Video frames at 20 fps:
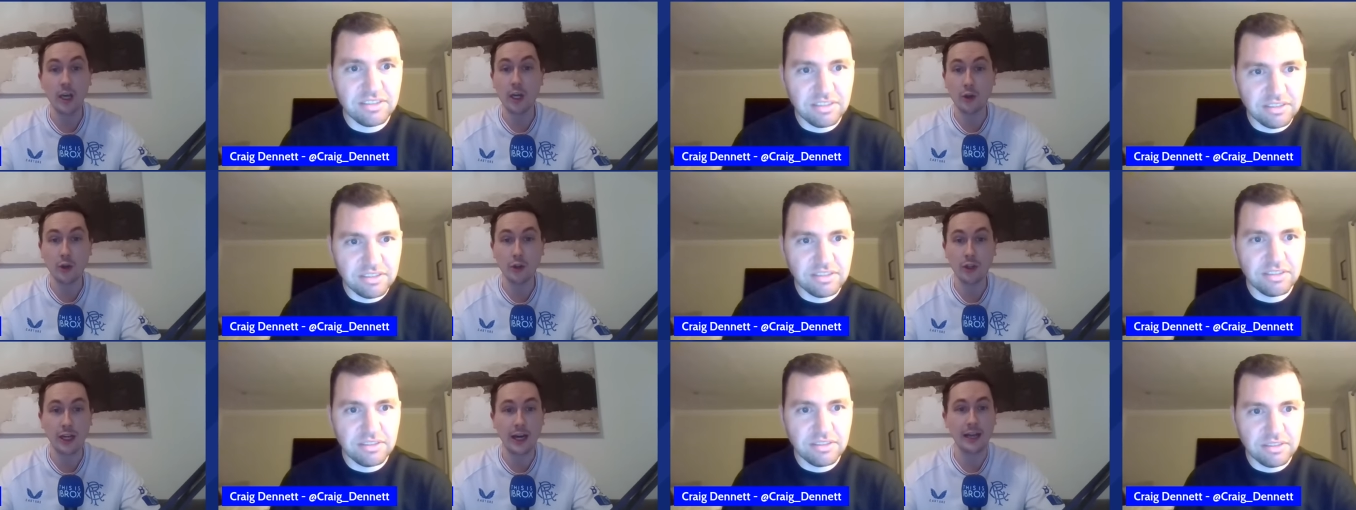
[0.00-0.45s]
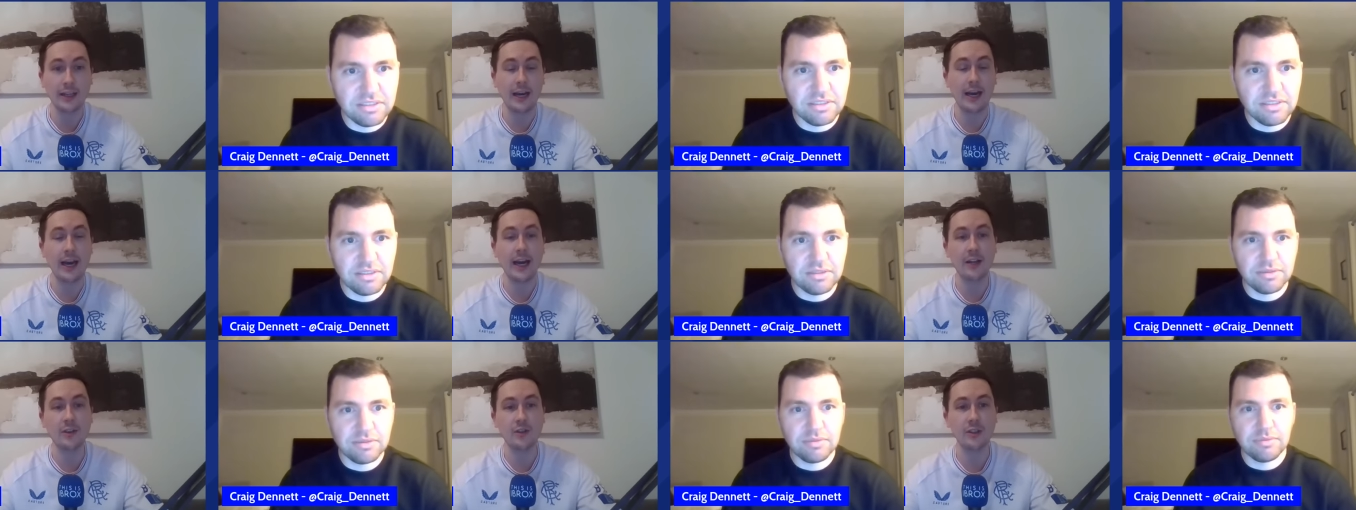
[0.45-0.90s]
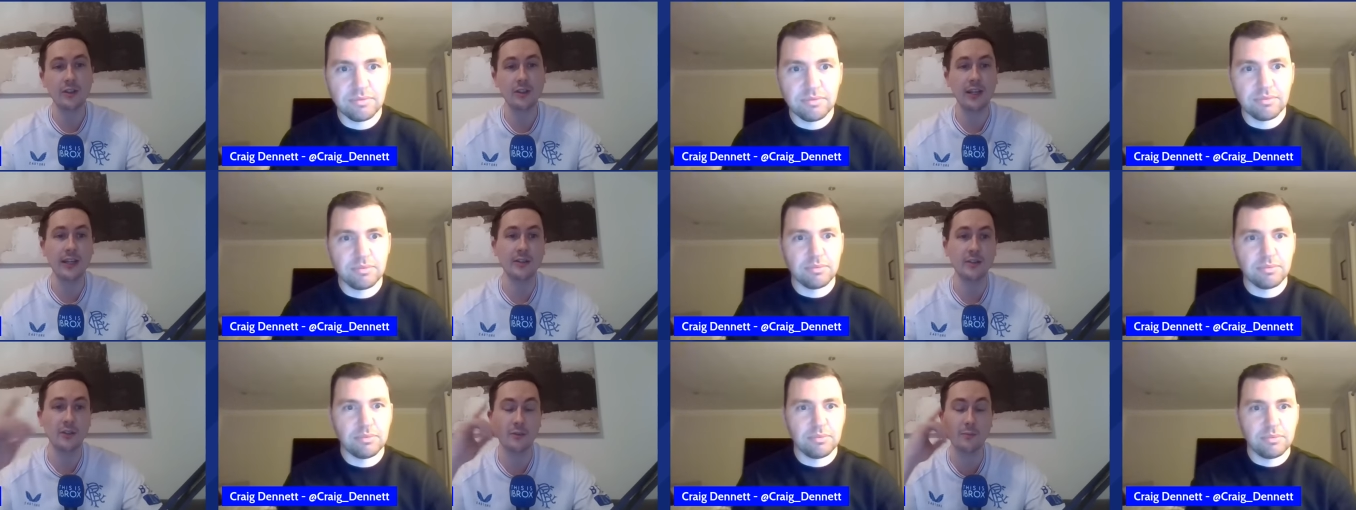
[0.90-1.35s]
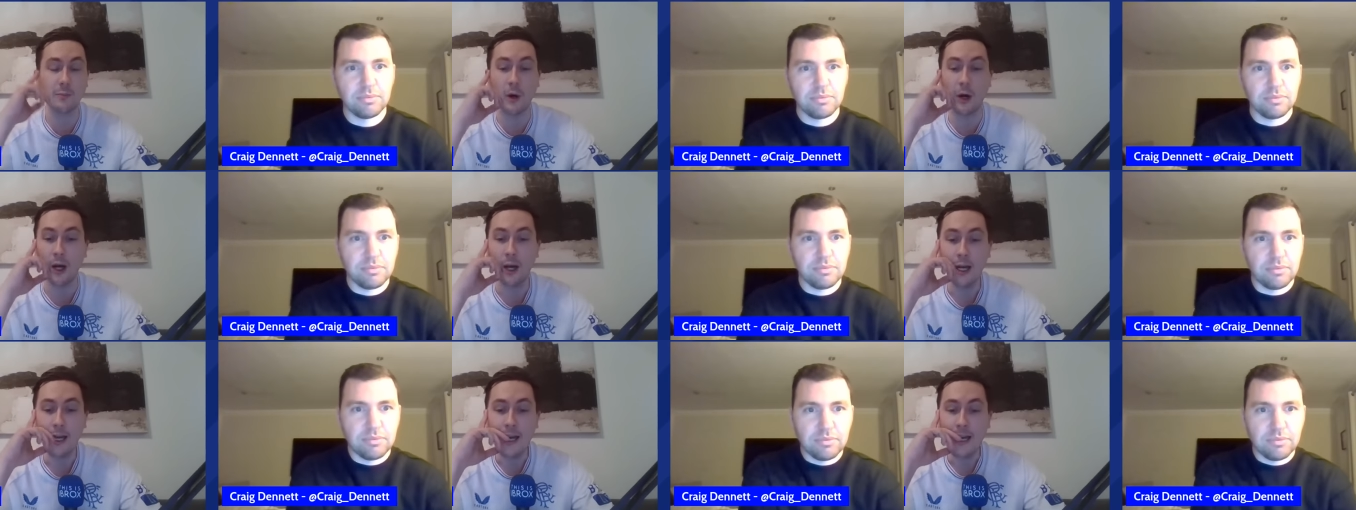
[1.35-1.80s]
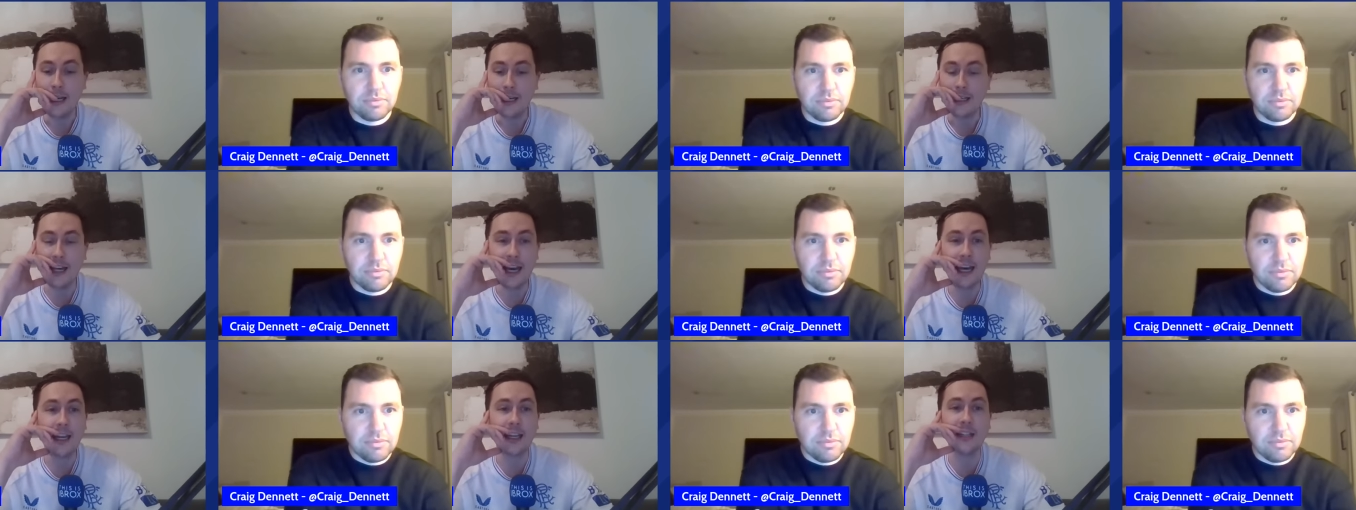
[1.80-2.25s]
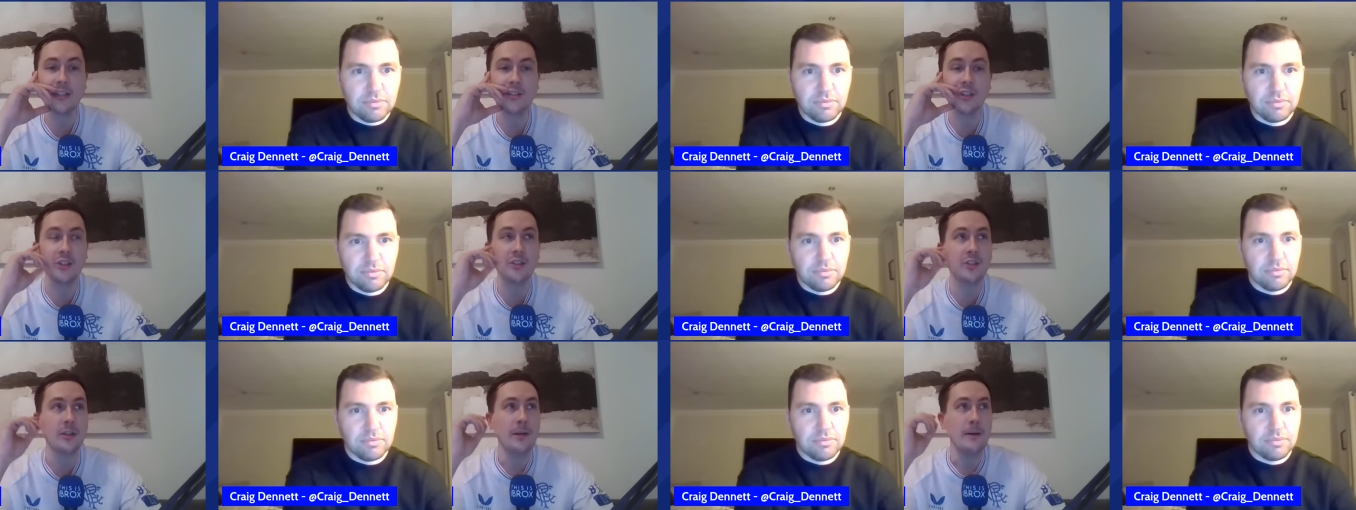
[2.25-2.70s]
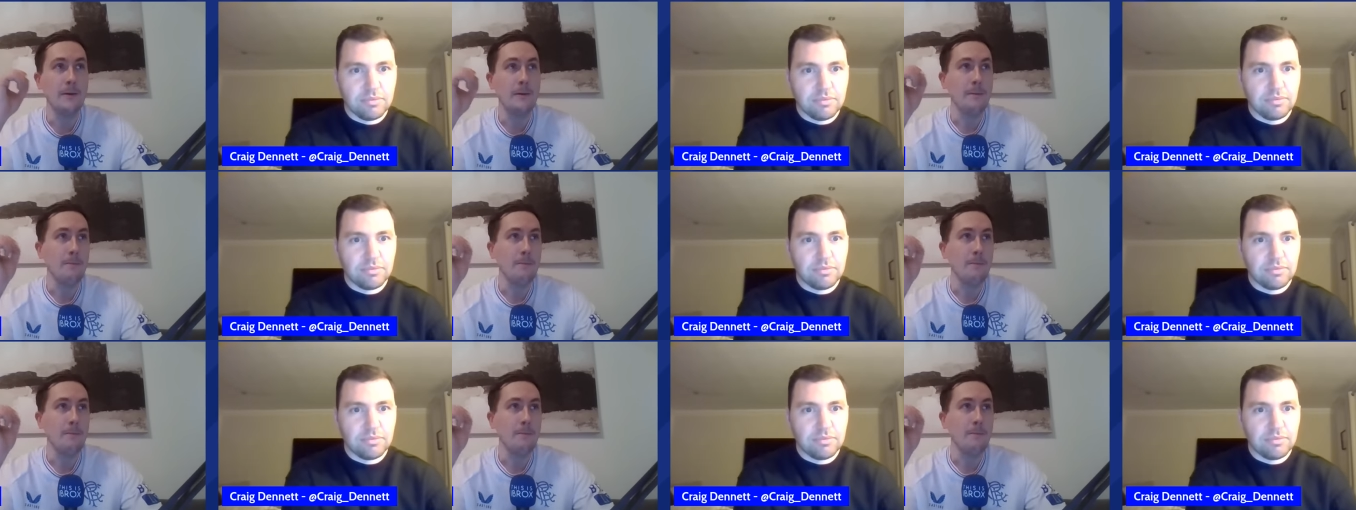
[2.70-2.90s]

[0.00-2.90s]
Speaker 1: He could have had a hat trick, Dessers, but yeah, it's just